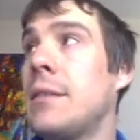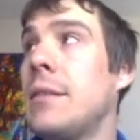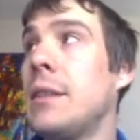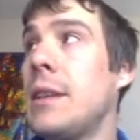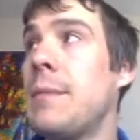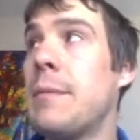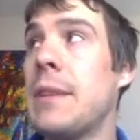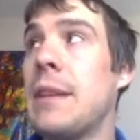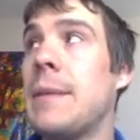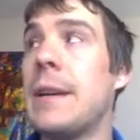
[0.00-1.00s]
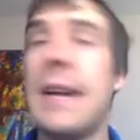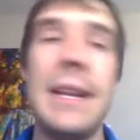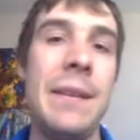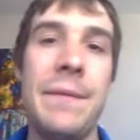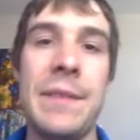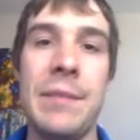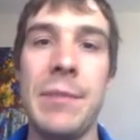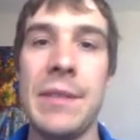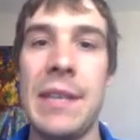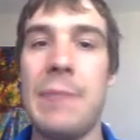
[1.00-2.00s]
Little keep in mind here, any
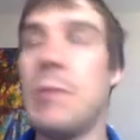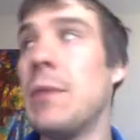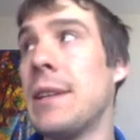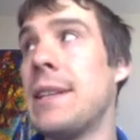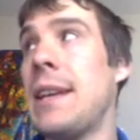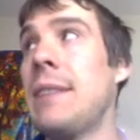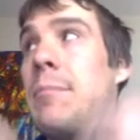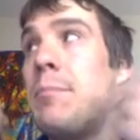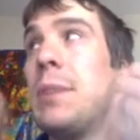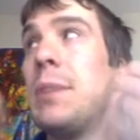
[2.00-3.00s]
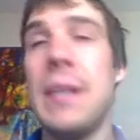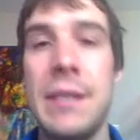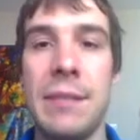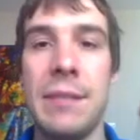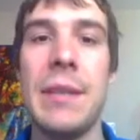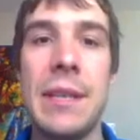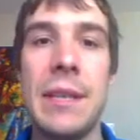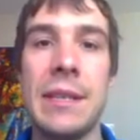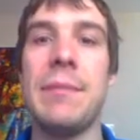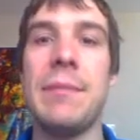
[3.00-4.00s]
visible sample will contain billions and
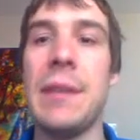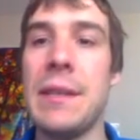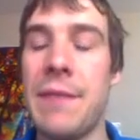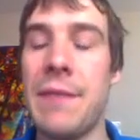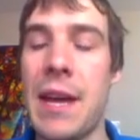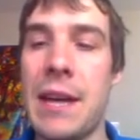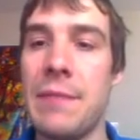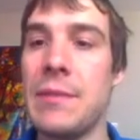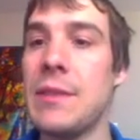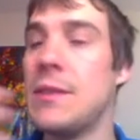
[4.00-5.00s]
billions and billions of atoms.